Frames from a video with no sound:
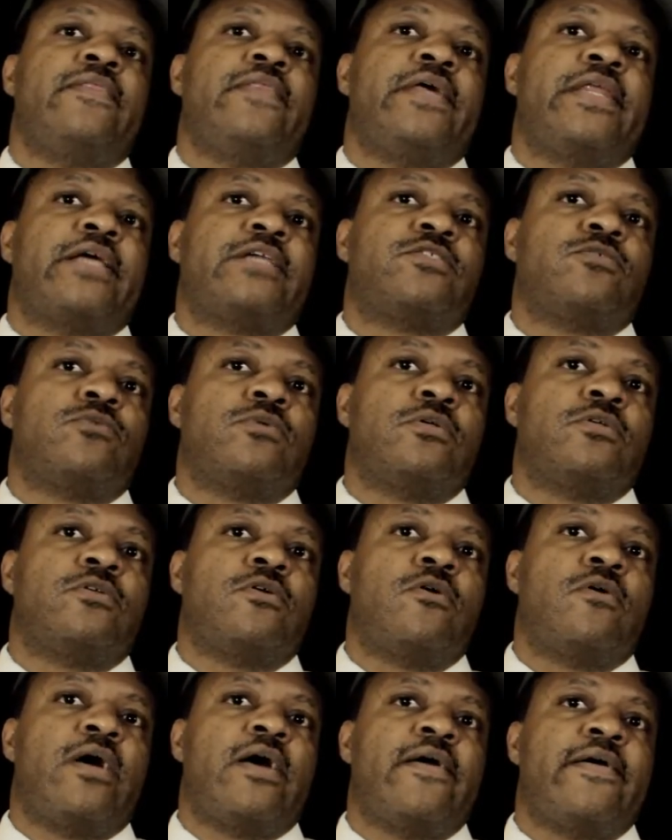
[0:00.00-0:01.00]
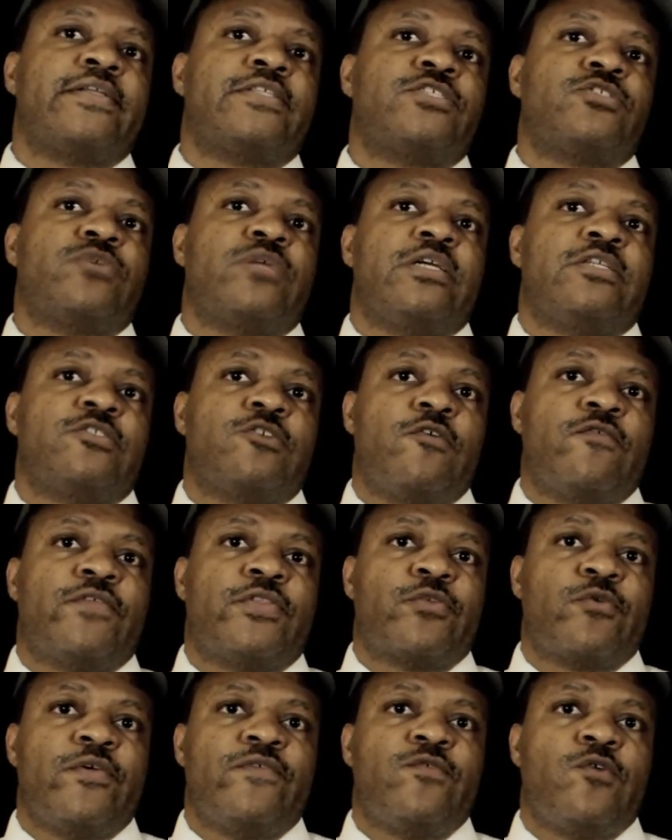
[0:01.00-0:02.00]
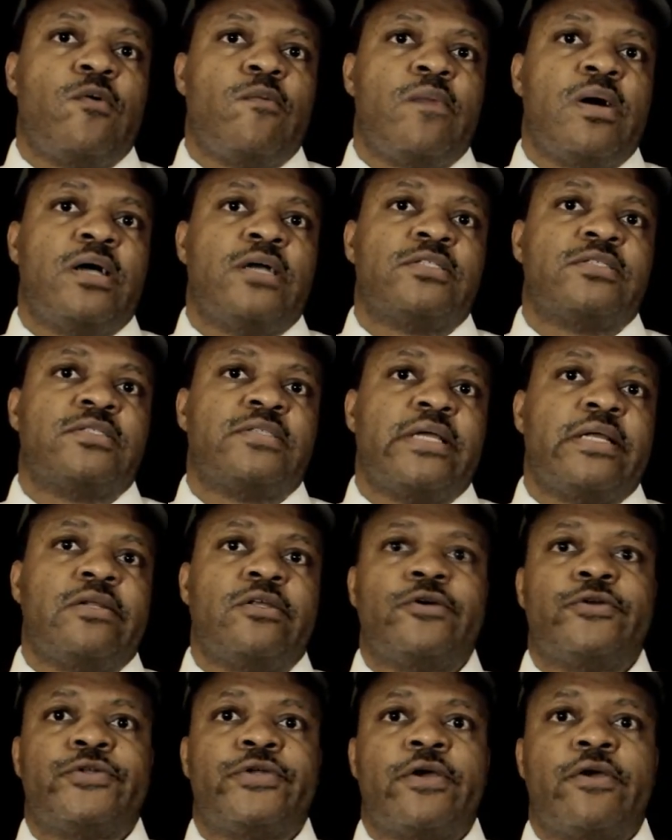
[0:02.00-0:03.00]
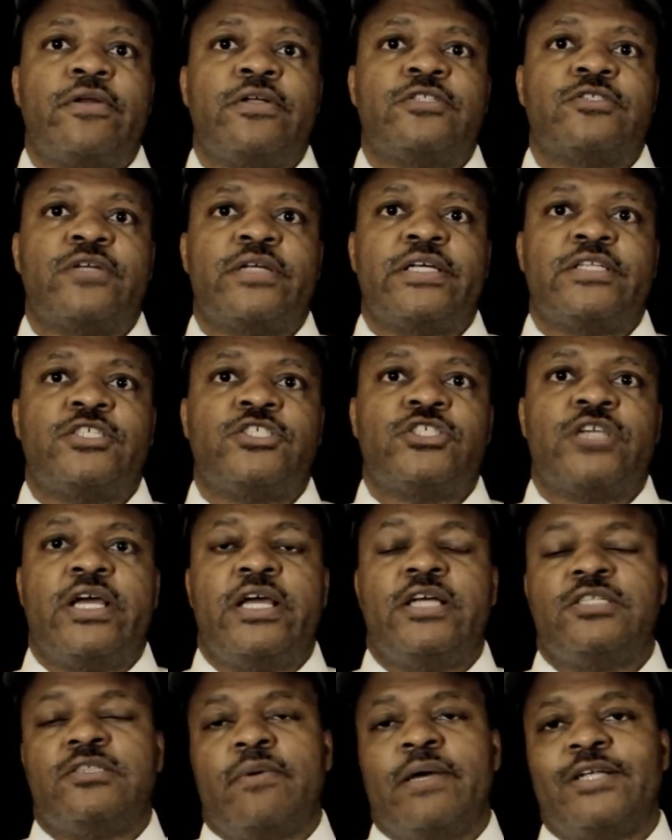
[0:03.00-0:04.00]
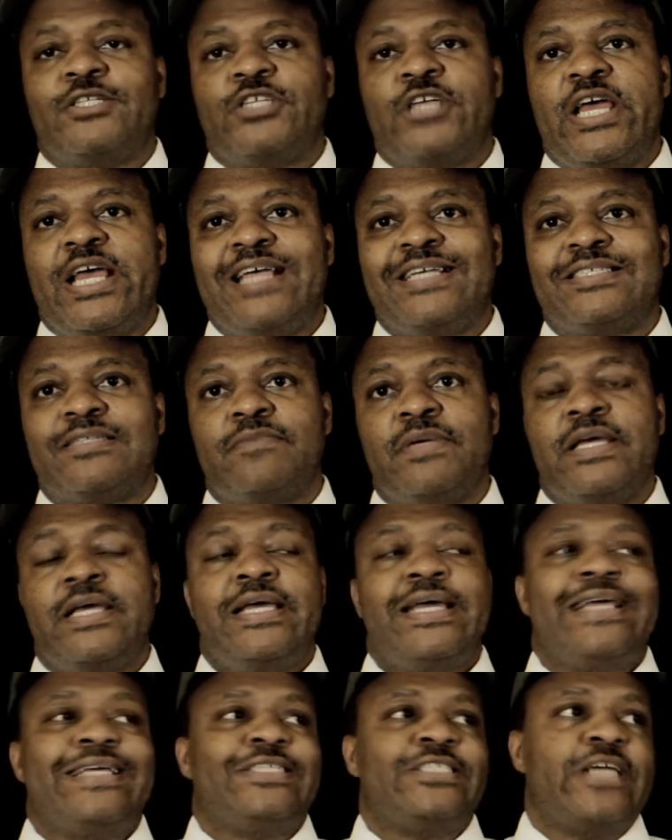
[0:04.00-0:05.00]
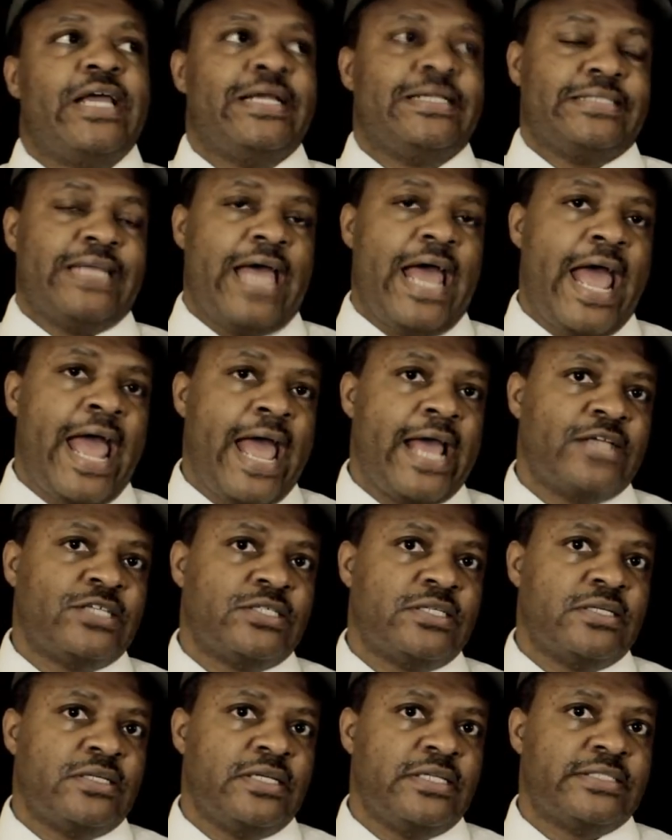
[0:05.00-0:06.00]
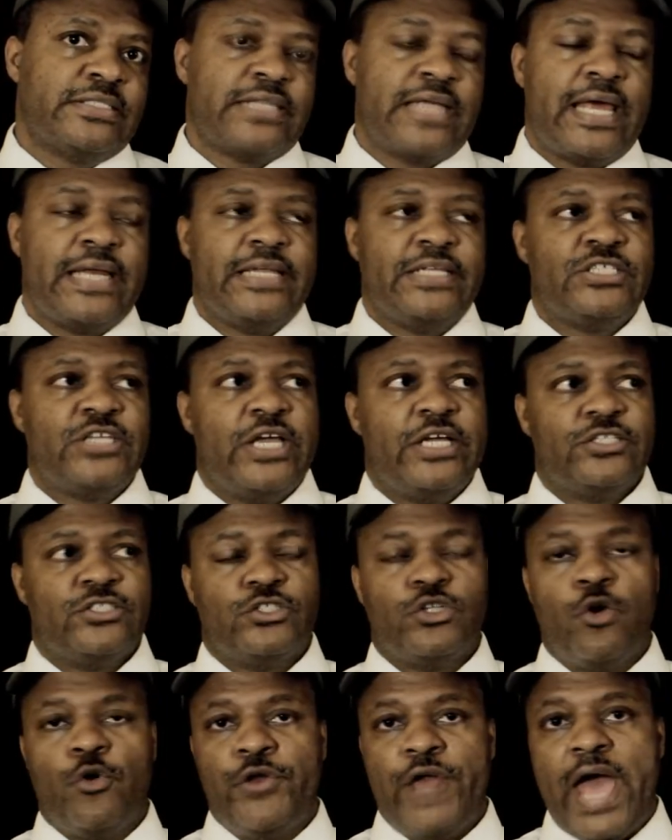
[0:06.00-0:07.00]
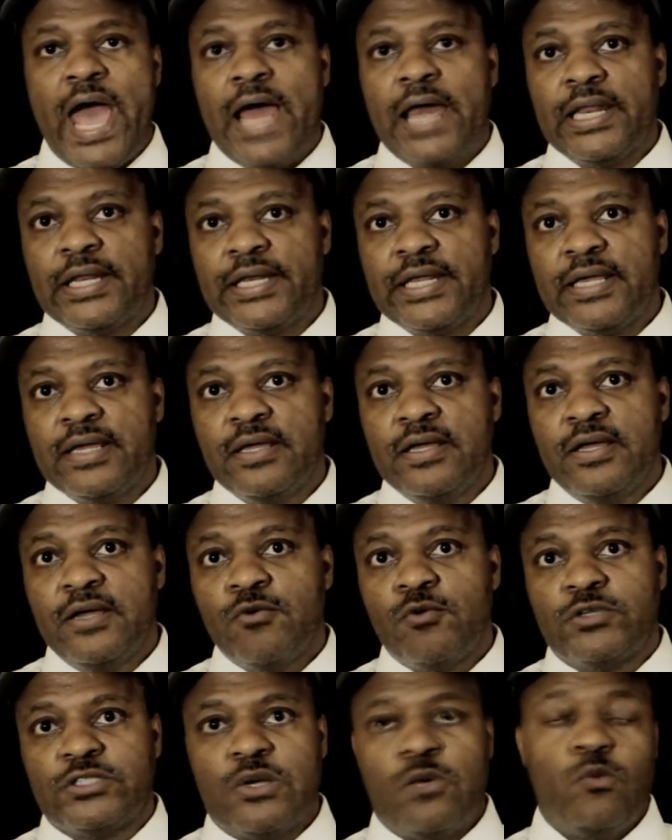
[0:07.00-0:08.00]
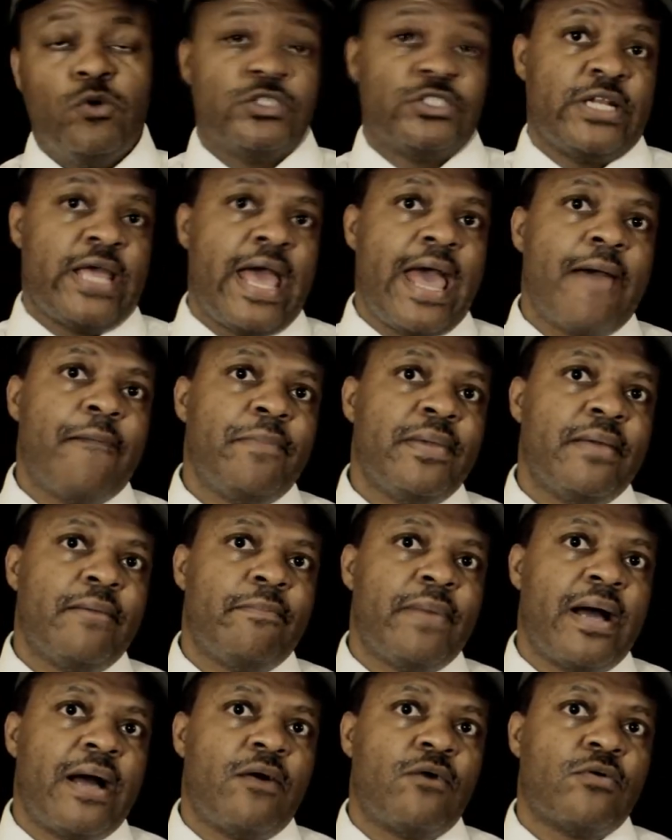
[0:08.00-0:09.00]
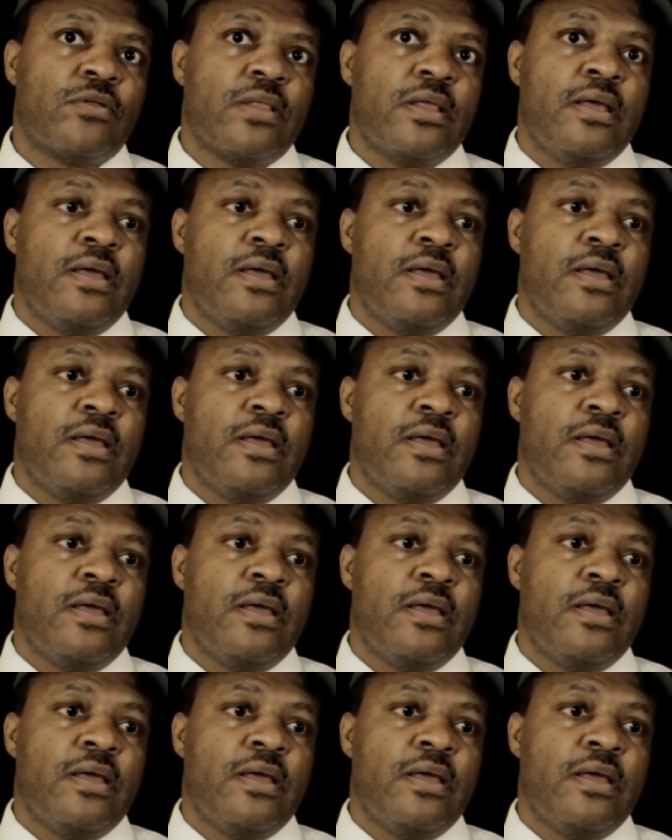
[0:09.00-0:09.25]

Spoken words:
Then I said, well, I had strings on for 3-4 months. They a little dirty, so I need to change them. I changed them. It changed the action. It slightly changed the tonality, which I wasn't happy about.